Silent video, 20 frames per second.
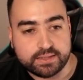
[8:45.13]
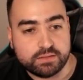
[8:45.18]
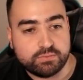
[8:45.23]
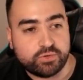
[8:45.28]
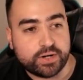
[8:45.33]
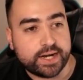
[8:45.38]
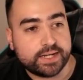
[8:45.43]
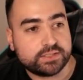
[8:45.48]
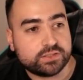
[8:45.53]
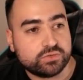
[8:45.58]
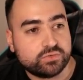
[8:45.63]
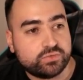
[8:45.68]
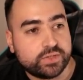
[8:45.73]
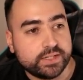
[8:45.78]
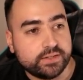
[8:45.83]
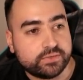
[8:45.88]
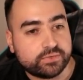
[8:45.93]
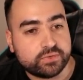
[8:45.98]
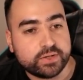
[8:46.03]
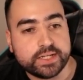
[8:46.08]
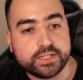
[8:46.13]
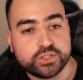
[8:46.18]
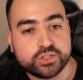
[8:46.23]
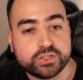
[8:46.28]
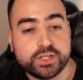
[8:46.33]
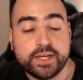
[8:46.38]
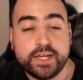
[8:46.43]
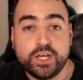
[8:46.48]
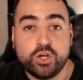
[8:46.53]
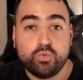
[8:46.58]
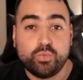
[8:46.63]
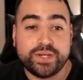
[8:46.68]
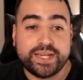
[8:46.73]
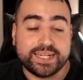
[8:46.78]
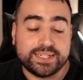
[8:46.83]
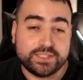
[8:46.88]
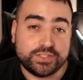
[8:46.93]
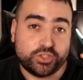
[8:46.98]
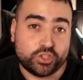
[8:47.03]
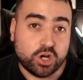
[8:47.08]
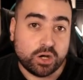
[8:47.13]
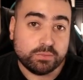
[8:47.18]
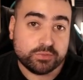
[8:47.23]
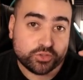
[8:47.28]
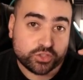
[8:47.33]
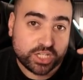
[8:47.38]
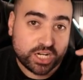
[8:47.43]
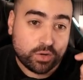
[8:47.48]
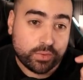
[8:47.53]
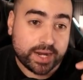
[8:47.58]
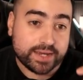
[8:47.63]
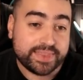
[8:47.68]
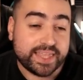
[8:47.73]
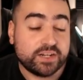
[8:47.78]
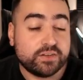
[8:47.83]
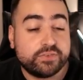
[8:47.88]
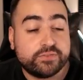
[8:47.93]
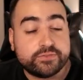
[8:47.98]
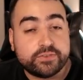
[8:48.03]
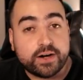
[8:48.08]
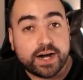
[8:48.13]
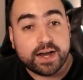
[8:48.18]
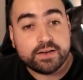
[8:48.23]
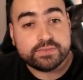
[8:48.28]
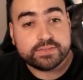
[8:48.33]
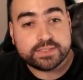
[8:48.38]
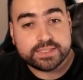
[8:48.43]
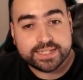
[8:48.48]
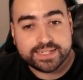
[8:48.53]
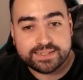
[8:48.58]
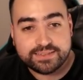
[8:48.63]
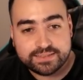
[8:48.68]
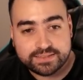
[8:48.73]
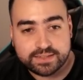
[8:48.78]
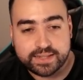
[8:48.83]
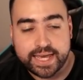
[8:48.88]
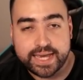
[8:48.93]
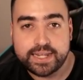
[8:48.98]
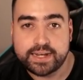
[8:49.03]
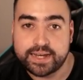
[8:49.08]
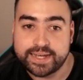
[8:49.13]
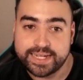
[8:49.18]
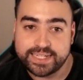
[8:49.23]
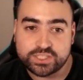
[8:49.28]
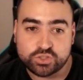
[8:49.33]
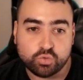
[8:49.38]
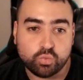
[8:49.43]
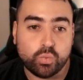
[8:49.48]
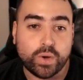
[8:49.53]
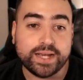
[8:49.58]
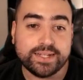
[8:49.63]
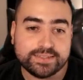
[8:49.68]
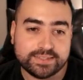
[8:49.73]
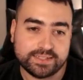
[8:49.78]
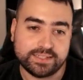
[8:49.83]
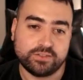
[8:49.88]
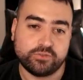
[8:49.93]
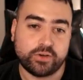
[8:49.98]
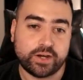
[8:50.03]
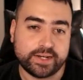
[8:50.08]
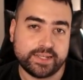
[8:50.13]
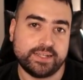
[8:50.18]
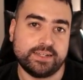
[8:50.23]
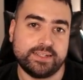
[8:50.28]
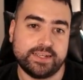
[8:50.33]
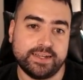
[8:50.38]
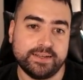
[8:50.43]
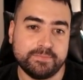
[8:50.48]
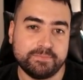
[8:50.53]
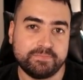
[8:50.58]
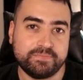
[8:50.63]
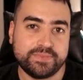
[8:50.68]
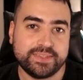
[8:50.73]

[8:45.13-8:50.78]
in the browser, refresh. We get Dom away. Then five seconds later, it's waiting right here, yeah?